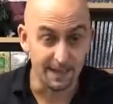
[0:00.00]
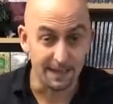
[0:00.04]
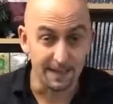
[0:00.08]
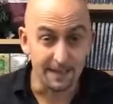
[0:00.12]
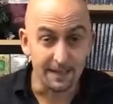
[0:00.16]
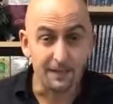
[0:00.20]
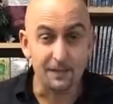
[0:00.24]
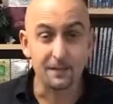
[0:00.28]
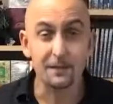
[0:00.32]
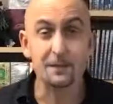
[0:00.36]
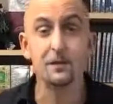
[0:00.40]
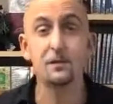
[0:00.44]
It
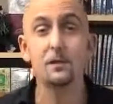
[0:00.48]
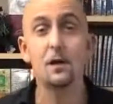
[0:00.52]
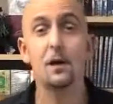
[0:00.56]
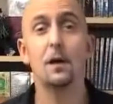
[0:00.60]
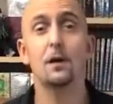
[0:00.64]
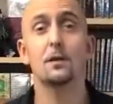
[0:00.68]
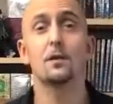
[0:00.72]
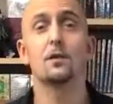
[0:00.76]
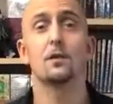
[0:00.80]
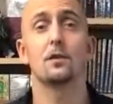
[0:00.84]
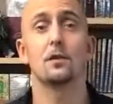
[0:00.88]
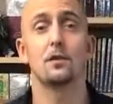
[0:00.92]
is
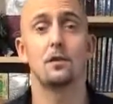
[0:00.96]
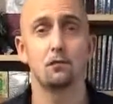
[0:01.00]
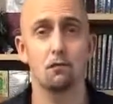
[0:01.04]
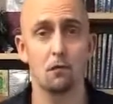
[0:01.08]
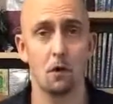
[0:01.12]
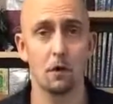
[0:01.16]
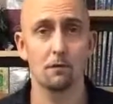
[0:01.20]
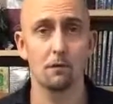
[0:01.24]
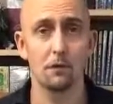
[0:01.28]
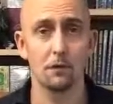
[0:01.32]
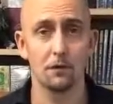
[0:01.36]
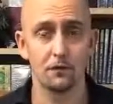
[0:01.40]
such a
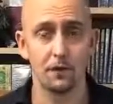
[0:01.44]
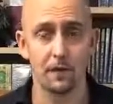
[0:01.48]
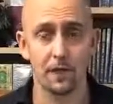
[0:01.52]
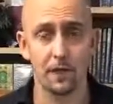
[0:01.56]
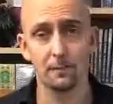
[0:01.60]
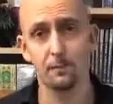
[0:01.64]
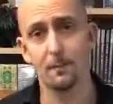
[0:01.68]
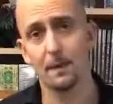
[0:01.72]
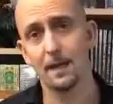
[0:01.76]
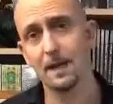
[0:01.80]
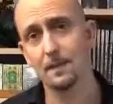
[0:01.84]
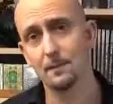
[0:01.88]
strong
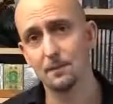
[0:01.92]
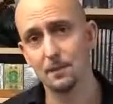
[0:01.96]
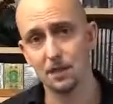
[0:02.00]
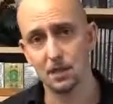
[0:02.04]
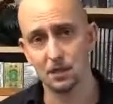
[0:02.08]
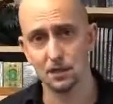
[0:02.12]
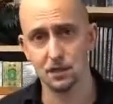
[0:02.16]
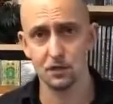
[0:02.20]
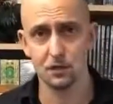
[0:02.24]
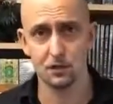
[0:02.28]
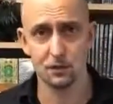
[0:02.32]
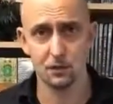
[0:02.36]
routine. Many
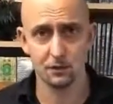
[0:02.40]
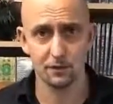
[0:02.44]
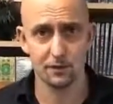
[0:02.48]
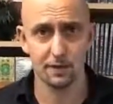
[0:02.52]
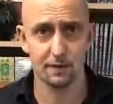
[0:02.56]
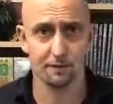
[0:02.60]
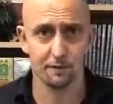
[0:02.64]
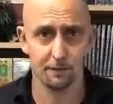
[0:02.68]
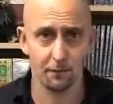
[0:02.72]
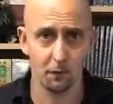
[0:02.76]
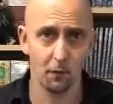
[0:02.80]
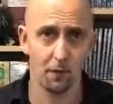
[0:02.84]
magicians use
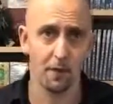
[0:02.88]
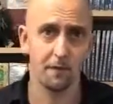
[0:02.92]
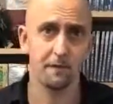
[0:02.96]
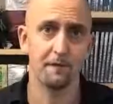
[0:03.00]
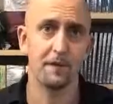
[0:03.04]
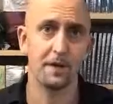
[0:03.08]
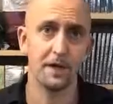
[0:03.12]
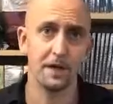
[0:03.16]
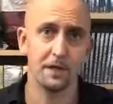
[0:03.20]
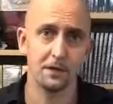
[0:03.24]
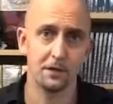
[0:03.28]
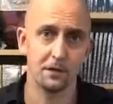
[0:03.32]
it for their
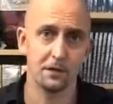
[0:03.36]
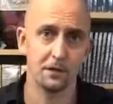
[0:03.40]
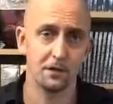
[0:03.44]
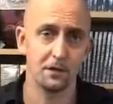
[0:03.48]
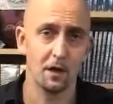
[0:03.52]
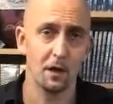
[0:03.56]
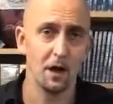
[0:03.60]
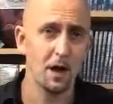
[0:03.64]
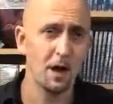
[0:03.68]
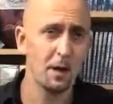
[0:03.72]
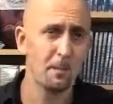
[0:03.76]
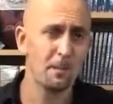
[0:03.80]
finishes,
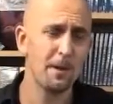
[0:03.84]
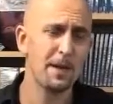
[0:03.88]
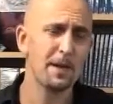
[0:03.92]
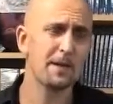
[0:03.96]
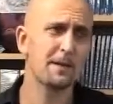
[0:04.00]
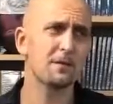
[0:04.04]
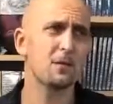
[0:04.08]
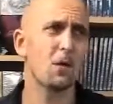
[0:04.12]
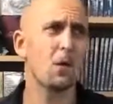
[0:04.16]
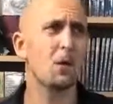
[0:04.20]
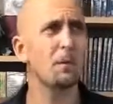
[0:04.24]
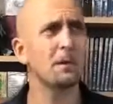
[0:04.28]
but
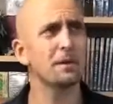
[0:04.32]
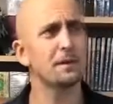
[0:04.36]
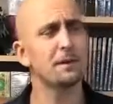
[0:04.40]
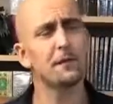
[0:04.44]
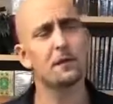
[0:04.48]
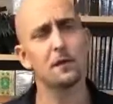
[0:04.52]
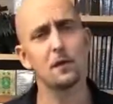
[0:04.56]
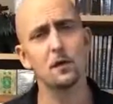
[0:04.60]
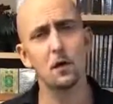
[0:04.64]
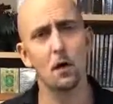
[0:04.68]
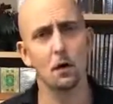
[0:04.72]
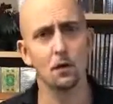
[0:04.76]
it's almost a
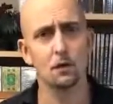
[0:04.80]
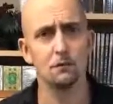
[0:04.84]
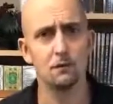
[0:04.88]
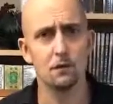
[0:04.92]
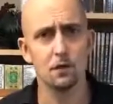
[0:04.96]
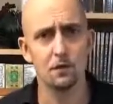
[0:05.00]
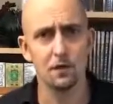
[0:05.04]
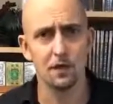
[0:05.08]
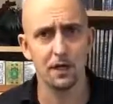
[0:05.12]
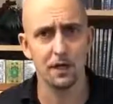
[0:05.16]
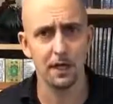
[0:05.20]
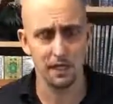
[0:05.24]
forgotten
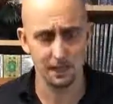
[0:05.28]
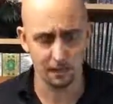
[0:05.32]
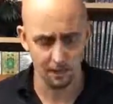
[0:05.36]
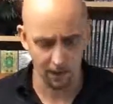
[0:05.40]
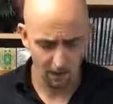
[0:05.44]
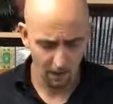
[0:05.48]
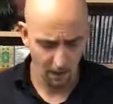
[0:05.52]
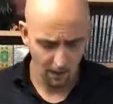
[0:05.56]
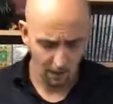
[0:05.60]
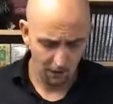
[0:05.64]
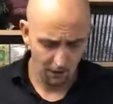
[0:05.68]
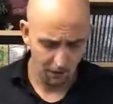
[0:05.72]
routine.
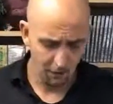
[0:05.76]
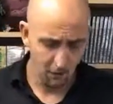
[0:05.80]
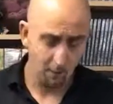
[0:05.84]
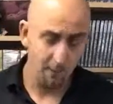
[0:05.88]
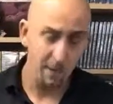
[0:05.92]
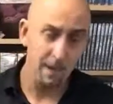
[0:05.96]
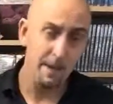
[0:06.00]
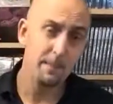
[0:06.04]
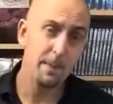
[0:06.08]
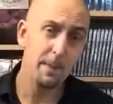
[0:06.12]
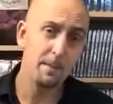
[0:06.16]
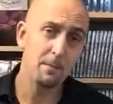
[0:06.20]
Not
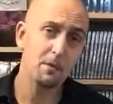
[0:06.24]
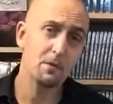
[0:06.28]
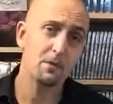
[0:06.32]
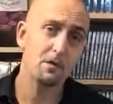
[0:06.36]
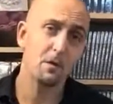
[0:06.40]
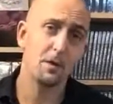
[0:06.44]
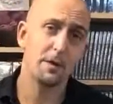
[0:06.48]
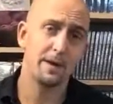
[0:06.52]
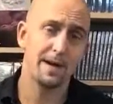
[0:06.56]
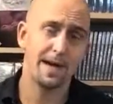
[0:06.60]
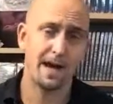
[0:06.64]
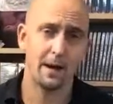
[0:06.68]
many people
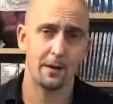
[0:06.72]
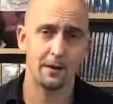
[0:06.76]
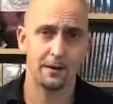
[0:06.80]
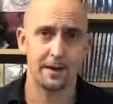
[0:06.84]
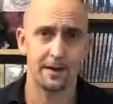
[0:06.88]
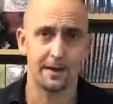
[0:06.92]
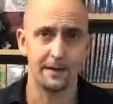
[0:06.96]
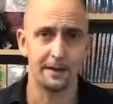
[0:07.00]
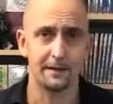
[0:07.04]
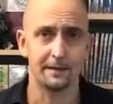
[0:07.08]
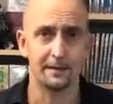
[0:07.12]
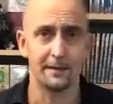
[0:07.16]
do it
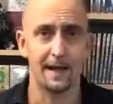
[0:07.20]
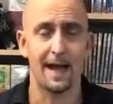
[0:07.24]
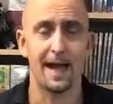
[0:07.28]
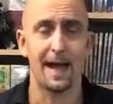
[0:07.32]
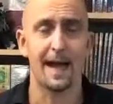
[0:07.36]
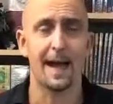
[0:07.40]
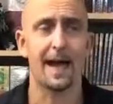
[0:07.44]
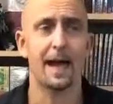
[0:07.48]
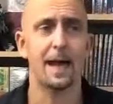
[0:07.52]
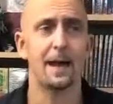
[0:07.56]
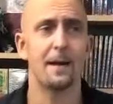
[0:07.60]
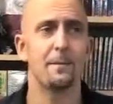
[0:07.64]
nowadays,
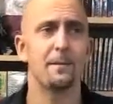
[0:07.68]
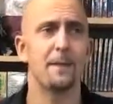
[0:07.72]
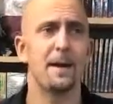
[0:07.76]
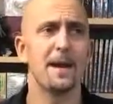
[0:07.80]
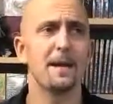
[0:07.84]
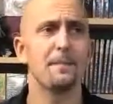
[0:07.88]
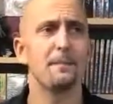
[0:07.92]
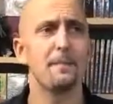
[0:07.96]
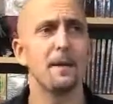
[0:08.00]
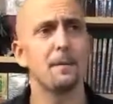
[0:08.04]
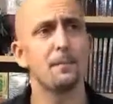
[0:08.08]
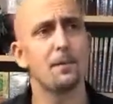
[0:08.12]
and
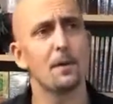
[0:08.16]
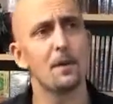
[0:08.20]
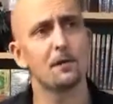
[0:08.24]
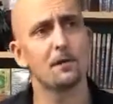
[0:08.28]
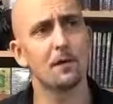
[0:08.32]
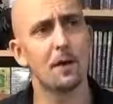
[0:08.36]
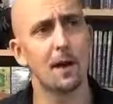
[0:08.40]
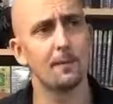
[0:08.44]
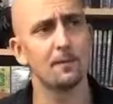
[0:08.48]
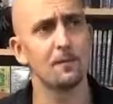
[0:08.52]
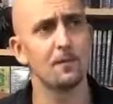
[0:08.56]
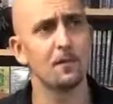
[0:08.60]
many people have
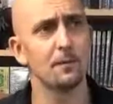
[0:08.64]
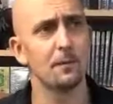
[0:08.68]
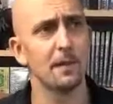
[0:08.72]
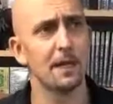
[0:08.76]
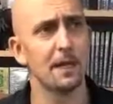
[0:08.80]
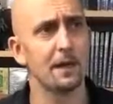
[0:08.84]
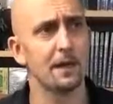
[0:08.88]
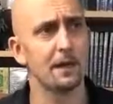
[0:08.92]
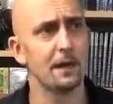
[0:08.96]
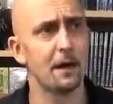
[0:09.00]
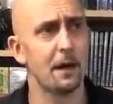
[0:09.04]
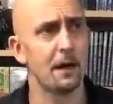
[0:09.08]
come to
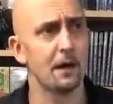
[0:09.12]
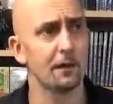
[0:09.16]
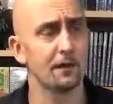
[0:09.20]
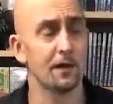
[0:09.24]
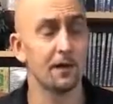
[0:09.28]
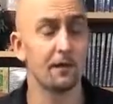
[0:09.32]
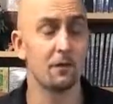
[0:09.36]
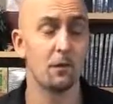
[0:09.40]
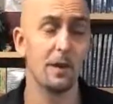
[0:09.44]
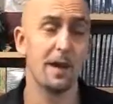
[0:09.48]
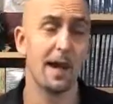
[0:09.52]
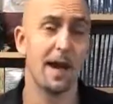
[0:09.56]
me and
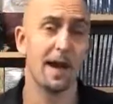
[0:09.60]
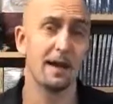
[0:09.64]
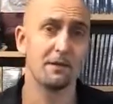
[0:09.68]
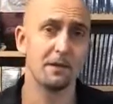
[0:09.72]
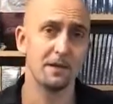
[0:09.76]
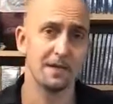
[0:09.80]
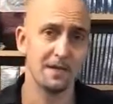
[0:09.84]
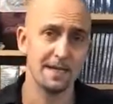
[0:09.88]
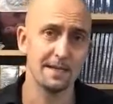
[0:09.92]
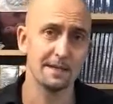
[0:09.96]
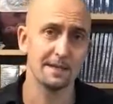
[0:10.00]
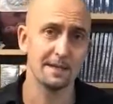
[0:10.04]
asked if we have
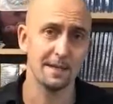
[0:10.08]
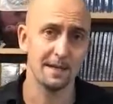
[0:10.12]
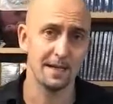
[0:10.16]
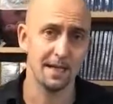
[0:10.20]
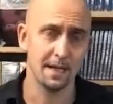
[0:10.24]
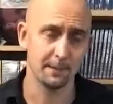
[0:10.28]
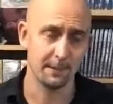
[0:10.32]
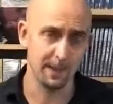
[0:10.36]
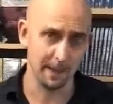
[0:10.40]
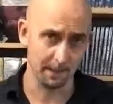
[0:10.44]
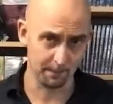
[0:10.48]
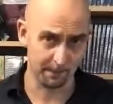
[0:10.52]
a decent
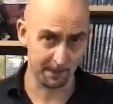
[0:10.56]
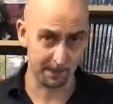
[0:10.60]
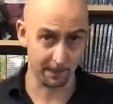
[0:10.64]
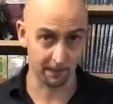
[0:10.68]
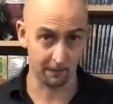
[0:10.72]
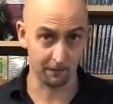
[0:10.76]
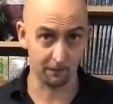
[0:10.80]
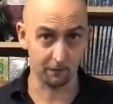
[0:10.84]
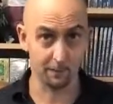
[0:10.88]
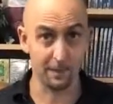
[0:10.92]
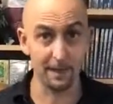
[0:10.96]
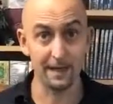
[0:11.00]
gimmick,
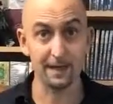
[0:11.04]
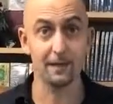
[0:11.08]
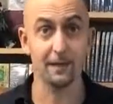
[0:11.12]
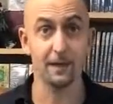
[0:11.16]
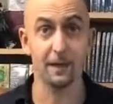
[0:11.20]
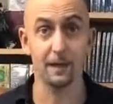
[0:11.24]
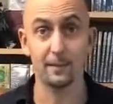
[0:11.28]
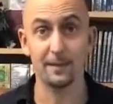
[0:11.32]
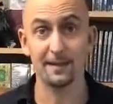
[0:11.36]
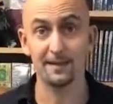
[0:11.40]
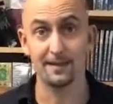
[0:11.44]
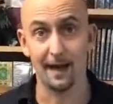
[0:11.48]
because many of the
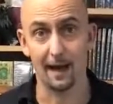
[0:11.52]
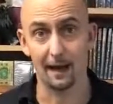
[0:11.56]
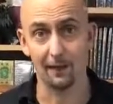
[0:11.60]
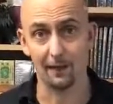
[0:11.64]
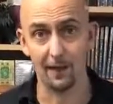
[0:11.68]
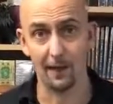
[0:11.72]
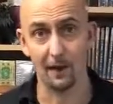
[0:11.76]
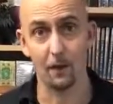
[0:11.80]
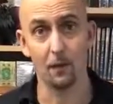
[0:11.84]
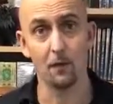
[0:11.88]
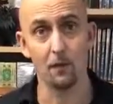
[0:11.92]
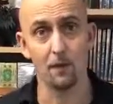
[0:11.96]
gimmicks out
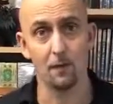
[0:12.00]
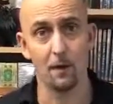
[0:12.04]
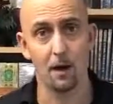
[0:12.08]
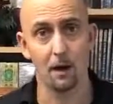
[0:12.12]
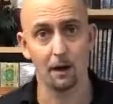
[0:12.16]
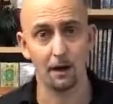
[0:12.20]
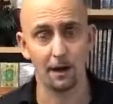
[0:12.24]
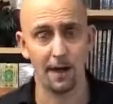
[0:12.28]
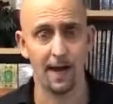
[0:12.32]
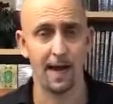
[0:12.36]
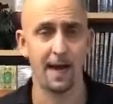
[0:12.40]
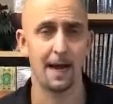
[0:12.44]
there on the
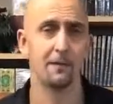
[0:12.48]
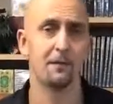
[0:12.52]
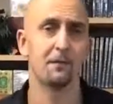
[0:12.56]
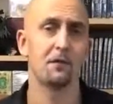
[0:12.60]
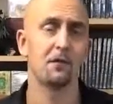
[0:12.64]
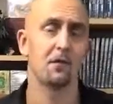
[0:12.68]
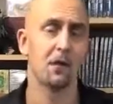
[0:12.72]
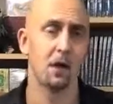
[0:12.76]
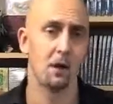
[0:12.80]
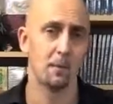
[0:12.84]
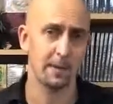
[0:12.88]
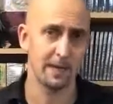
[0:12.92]
market have
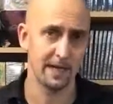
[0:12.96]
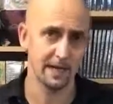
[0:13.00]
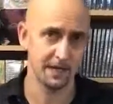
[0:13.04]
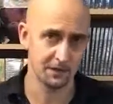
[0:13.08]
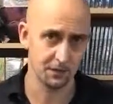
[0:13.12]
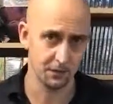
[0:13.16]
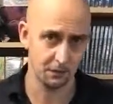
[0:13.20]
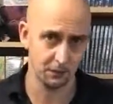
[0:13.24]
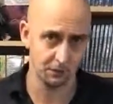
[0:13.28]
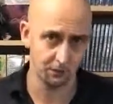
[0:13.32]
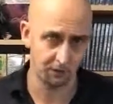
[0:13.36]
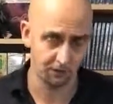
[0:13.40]
so many
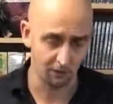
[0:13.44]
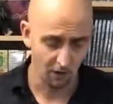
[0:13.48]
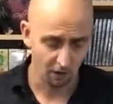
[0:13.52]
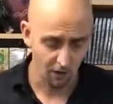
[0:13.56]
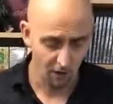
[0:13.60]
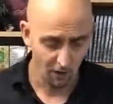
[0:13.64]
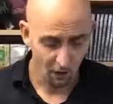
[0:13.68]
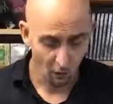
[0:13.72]
issues.